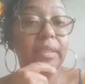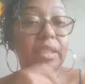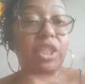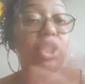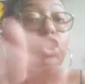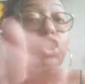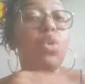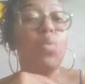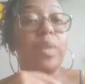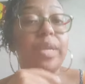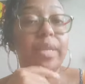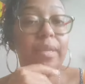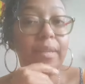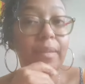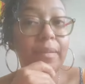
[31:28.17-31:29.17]
Just do
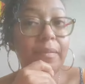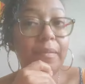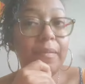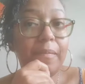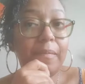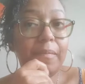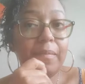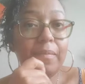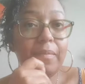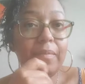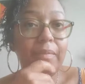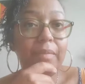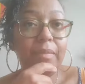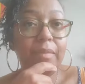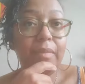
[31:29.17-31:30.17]
it.
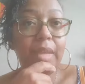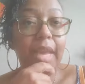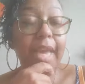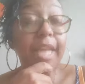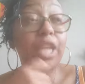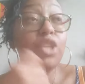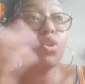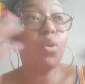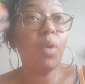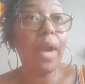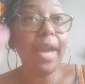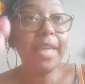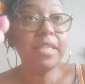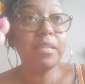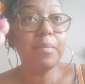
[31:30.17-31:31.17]
And it's
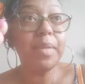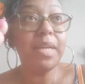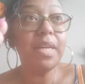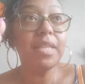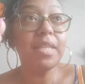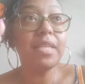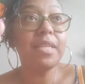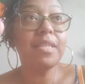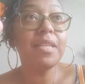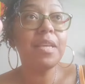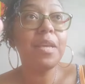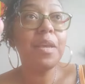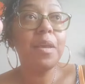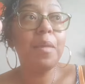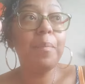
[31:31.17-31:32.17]
crazy because it's
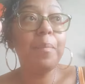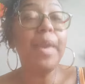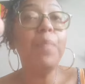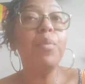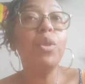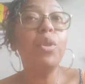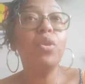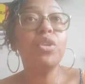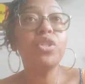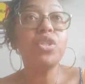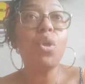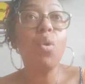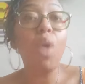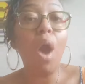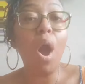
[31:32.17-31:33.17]
people on the
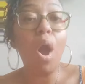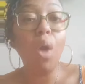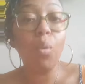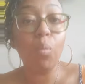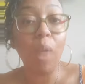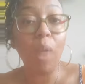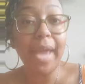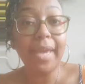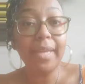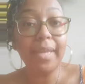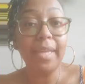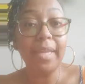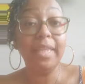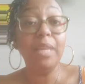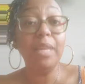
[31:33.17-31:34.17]
so-called right
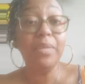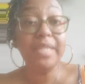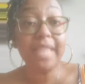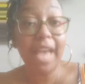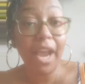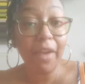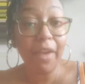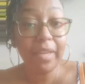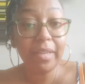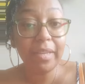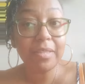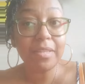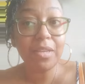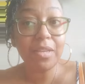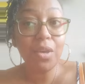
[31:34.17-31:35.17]
and
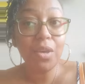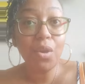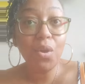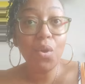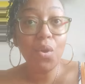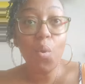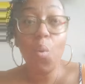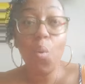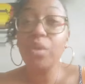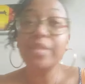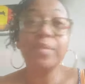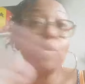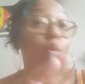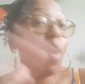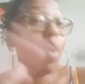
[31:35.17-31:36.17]
libertarians who
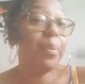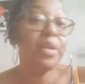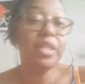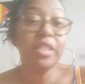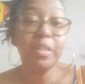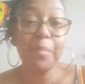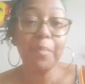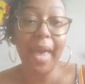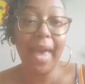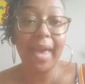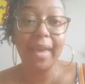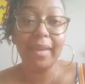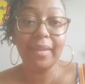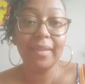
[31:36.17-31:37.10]
are pushing back.